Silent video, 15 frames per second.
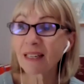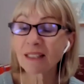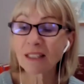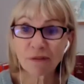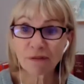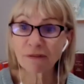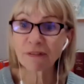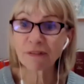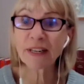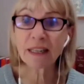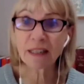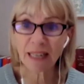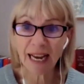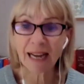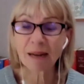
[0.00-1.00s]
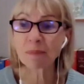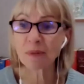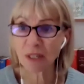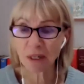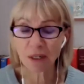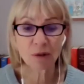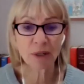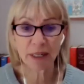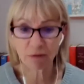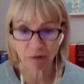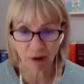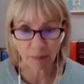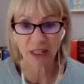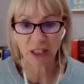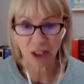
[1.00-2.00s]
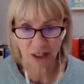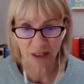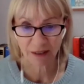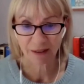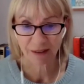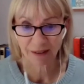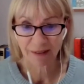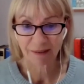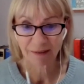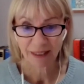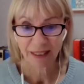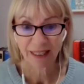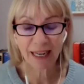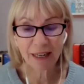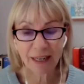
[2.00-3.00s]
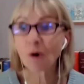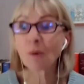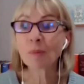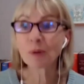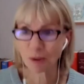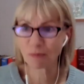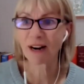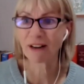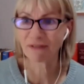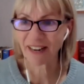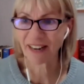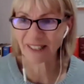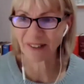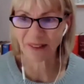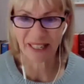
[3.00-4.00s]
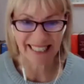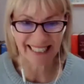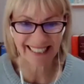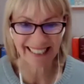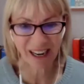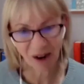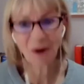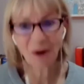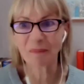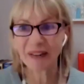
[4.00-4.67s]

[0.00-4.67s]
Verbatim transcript: to feel absolutely rubbish mm. and not put a brave face on it at home.